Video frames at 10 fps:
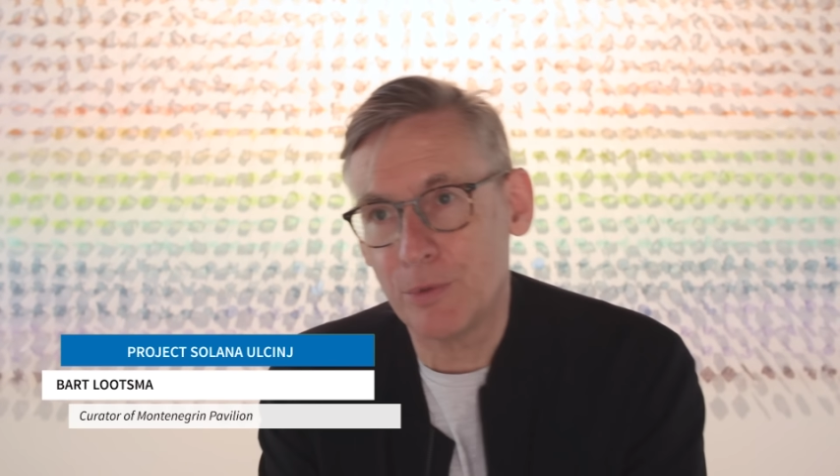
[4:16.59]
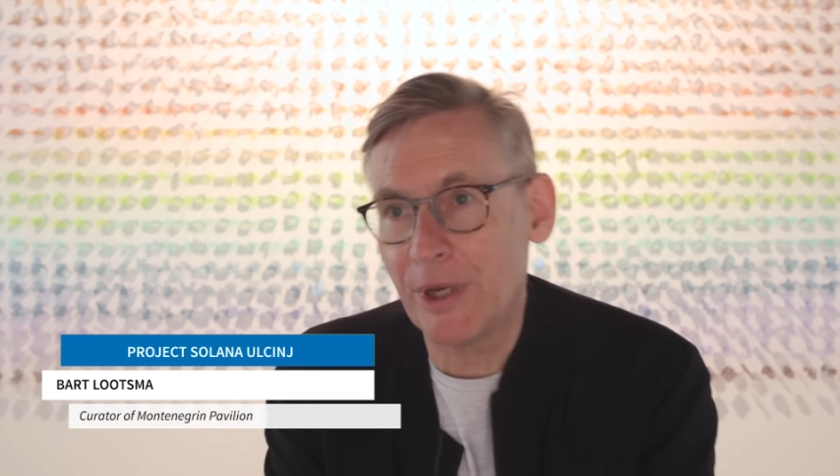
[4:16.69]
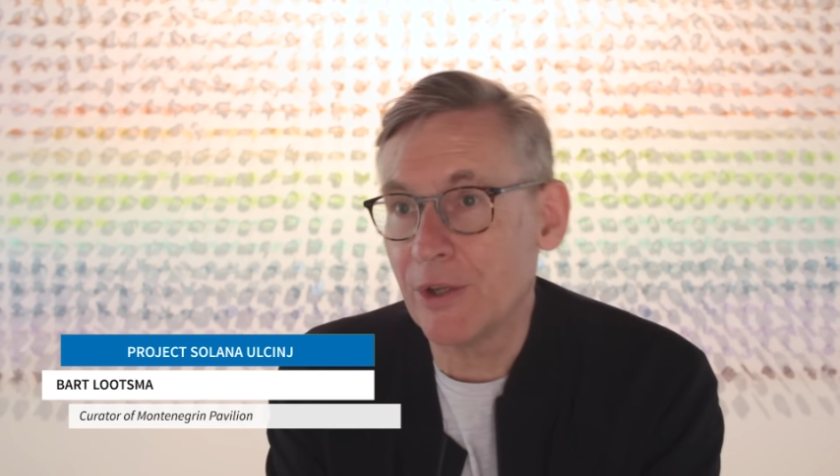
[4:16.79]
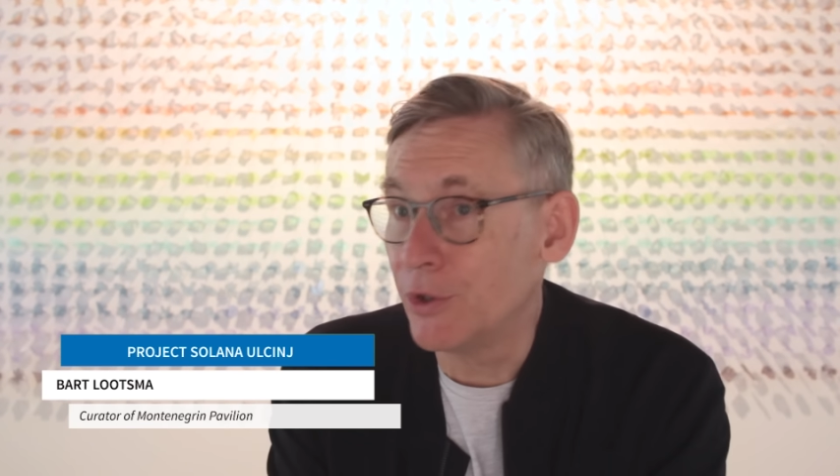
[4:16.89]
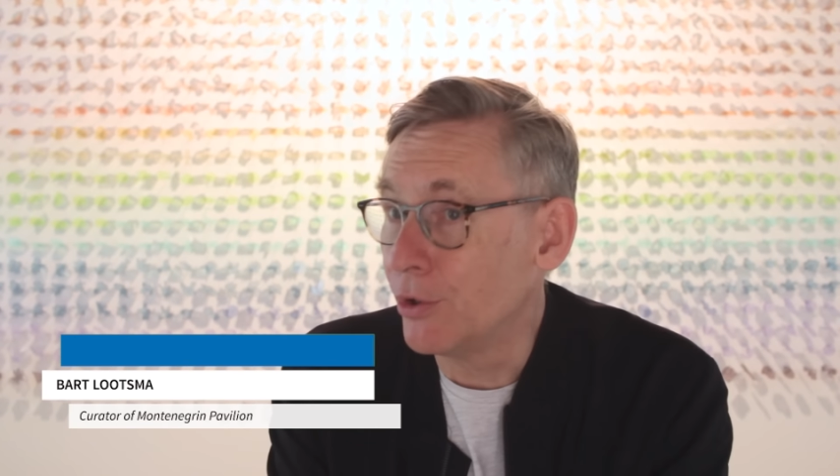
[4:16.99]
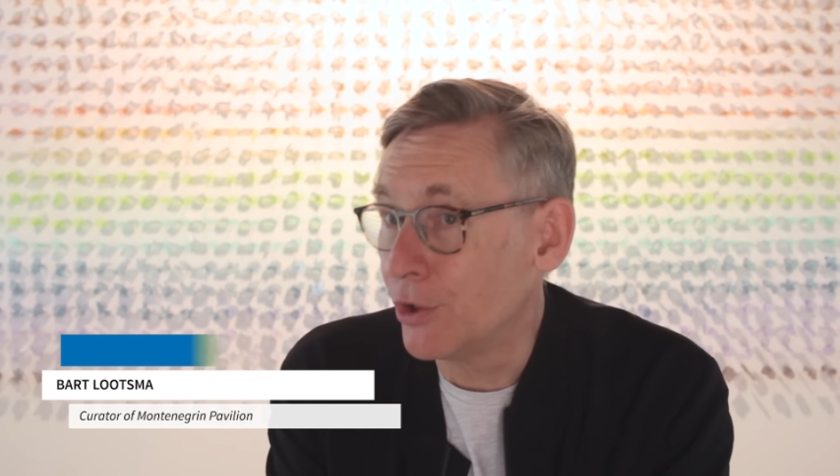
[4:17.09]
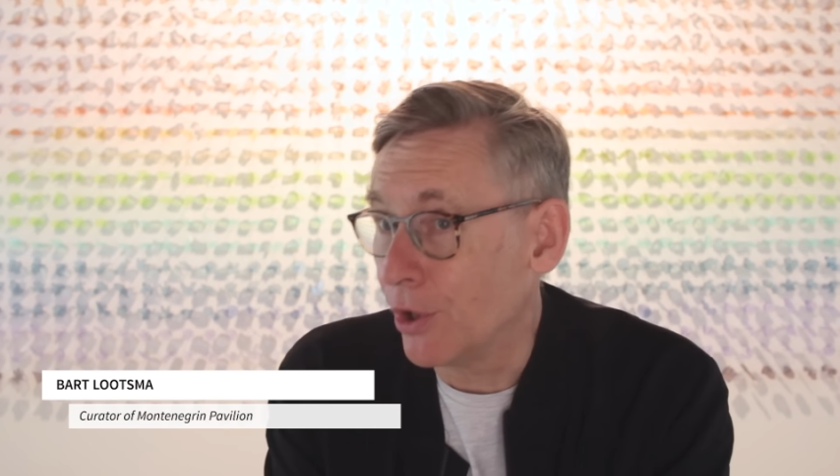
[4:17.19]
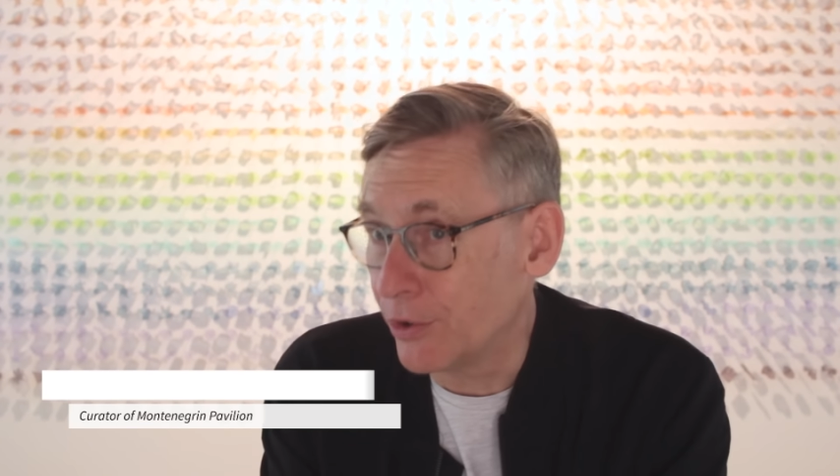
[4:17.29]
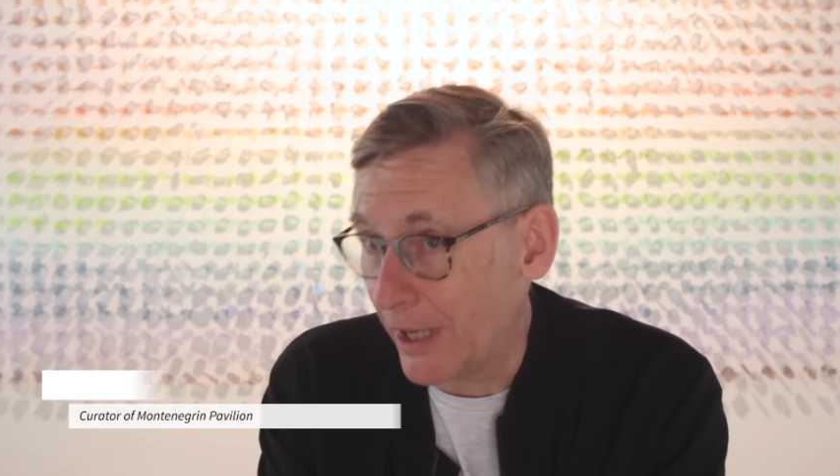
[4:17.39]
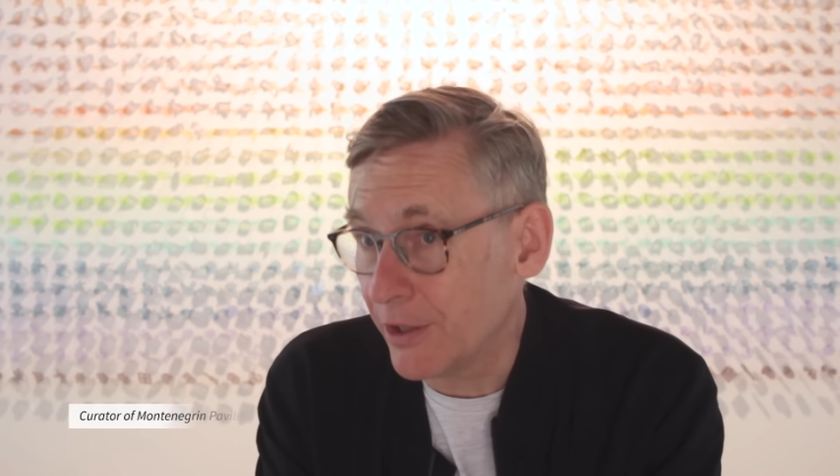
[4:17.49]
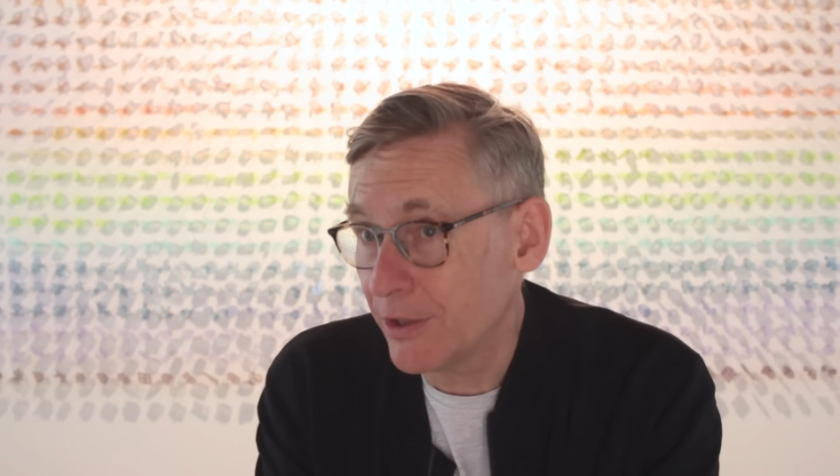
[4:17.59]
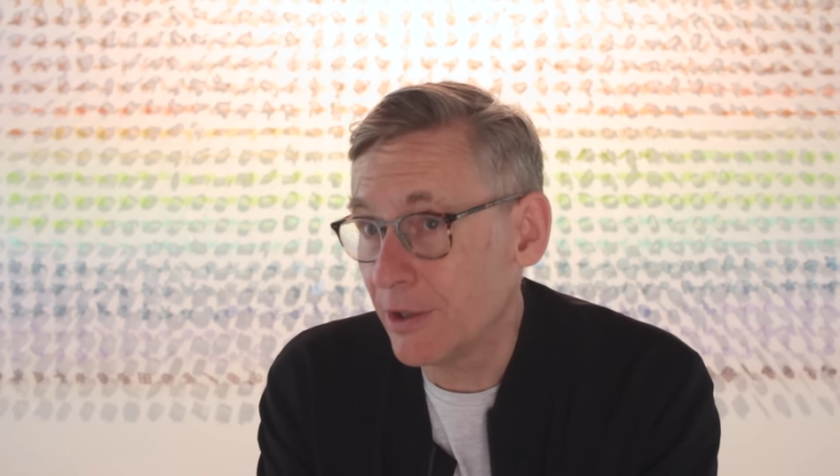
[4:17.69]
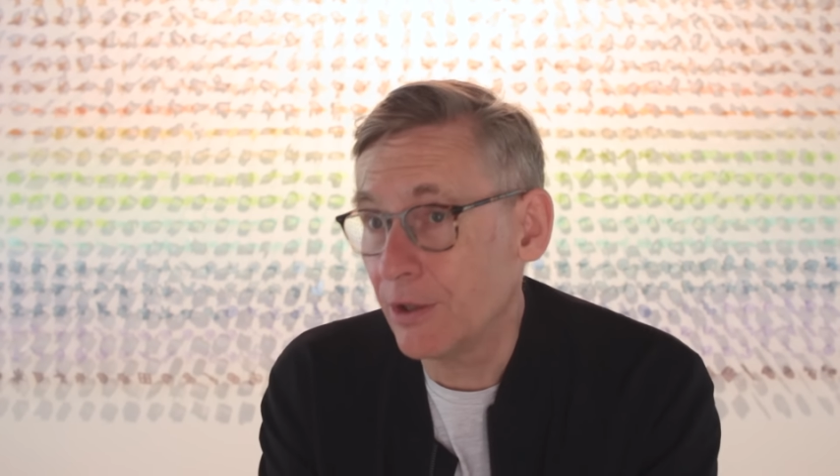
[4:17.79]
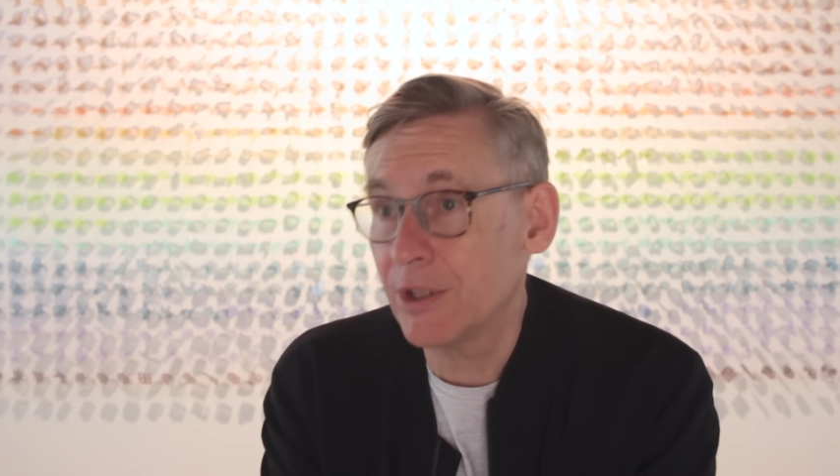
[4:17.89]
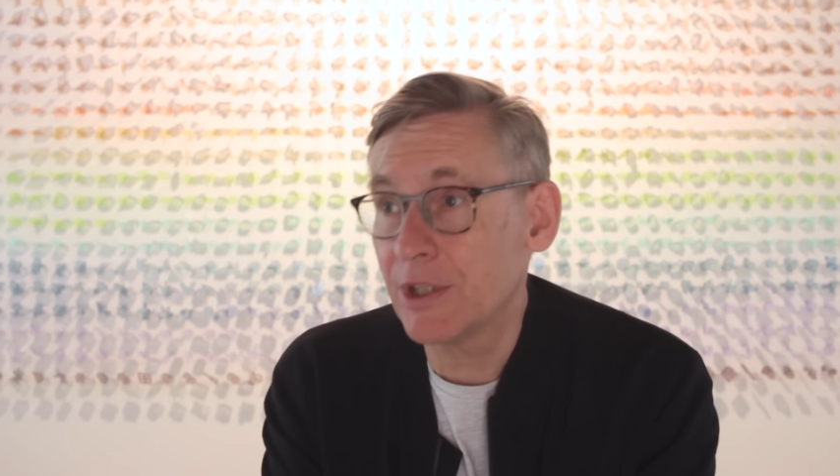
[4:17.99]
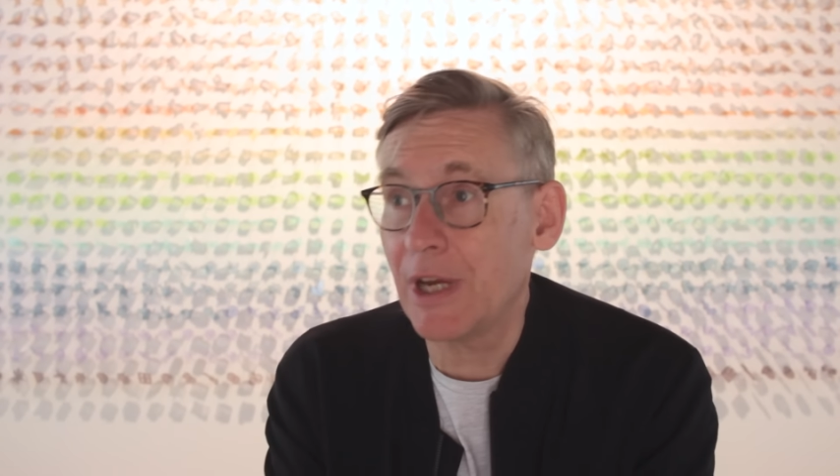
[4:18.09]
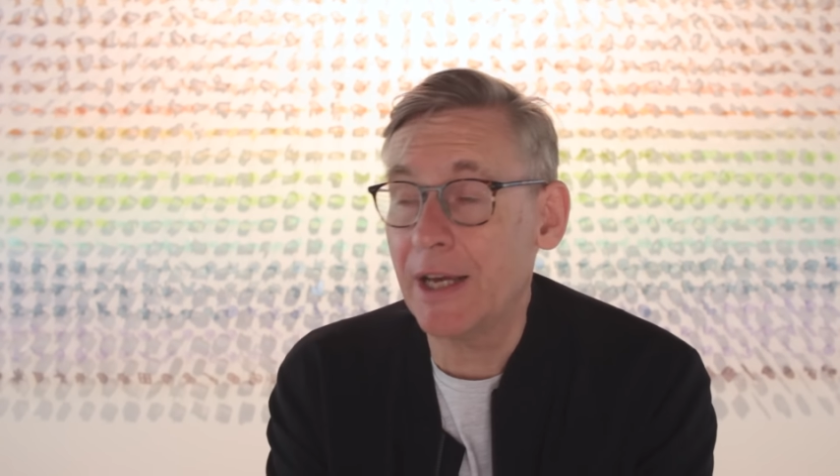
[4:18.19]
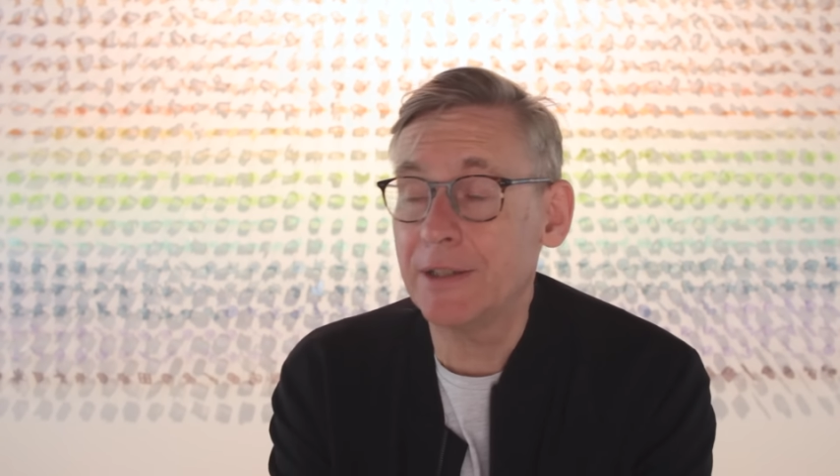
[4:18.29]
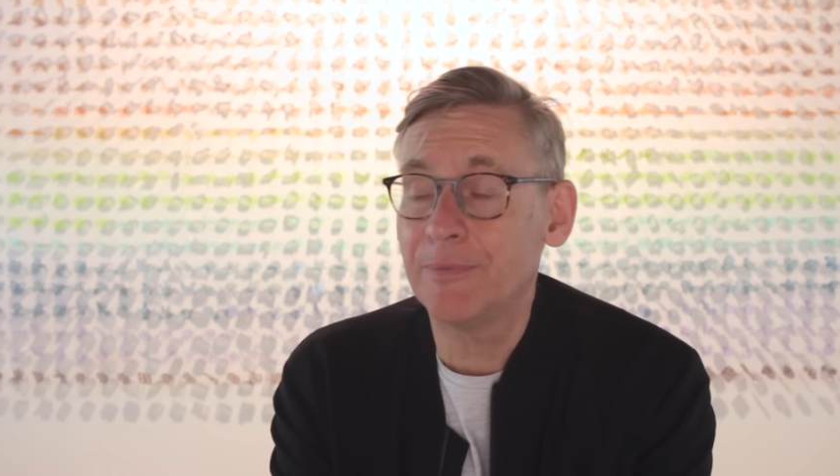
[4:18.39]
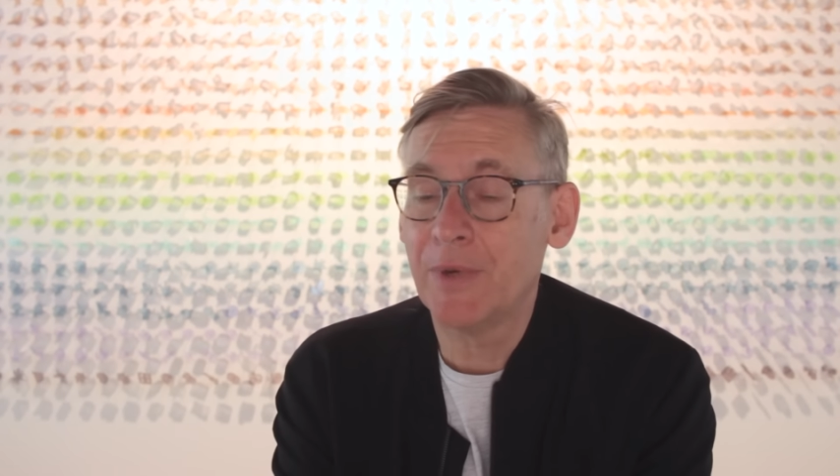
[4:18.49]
to build huge hotels on the site,